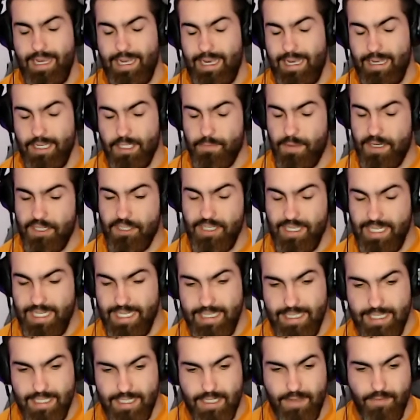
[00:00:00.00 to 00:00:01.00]
especially
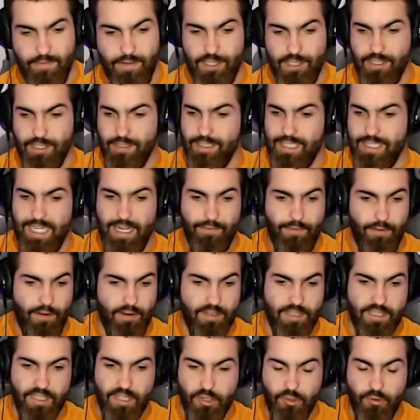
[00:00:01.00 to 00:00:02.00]
in this division,
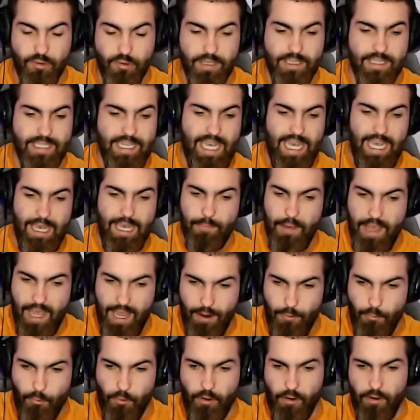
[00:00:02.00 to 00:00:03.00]
Stephon Tuitt, Cam
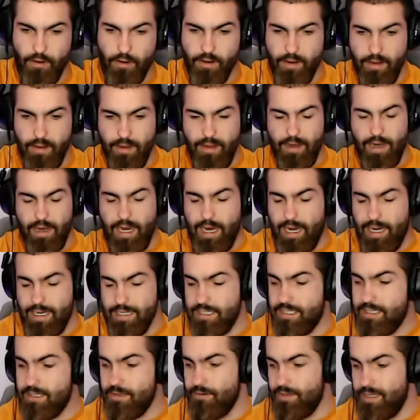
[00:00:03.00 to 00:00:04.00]
Hayward.
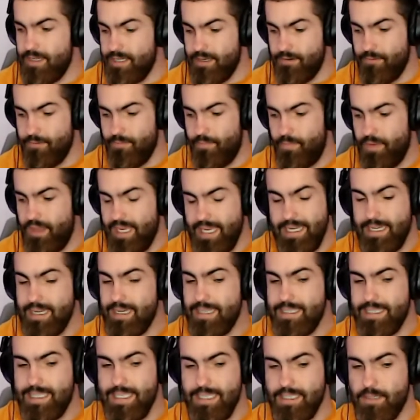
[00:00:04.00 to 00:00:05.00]
So he
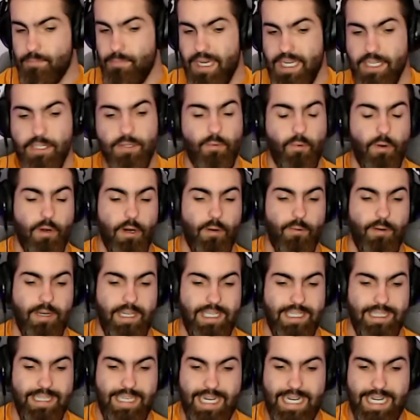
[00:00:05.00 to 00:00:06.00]
does his best work when
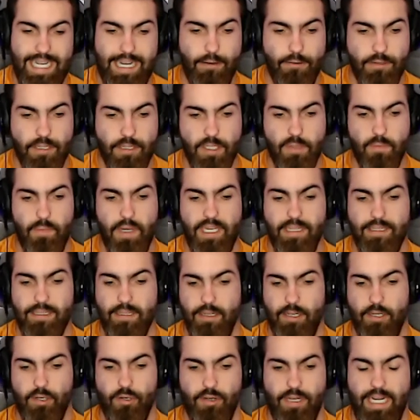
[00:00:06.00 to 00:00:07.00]
he's getting out in space
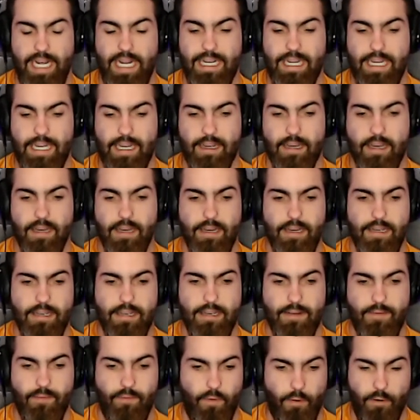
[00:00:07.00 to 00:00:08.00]
and creating
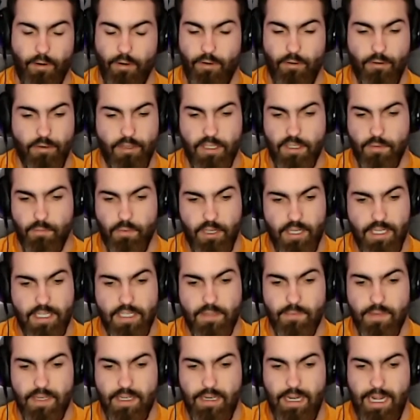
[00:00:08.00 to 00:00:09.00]
vertical
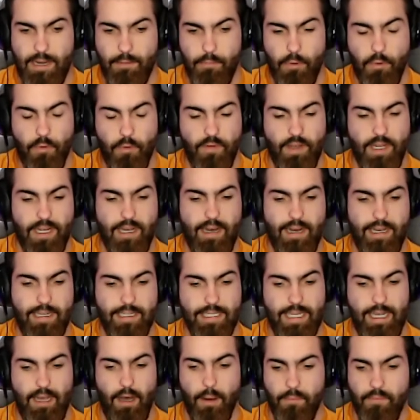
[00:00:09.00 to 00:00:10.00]
displacement and moving
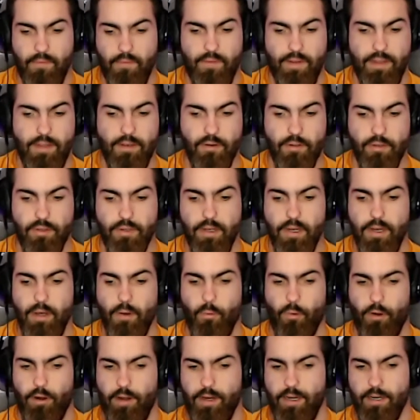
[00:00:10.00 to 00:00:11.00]
guys upfield
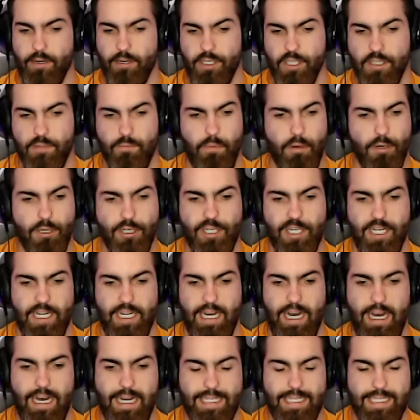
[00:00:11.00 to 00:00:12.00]
where you're just pushing
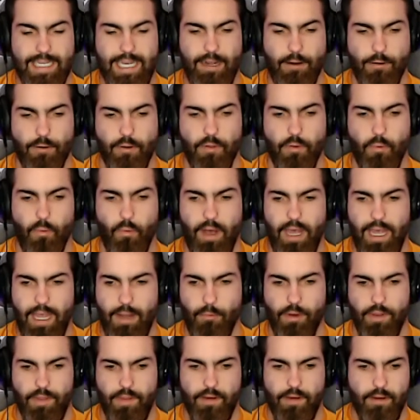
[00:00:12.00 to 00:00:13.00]
guys out of the way
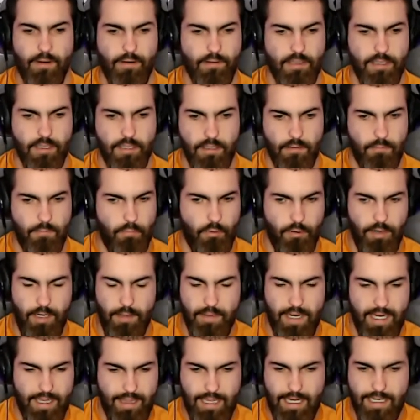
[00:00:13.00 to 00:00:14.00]
with your
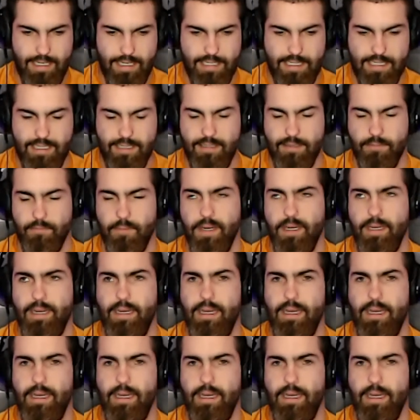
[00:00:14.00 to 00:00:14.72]
supreme athleticism.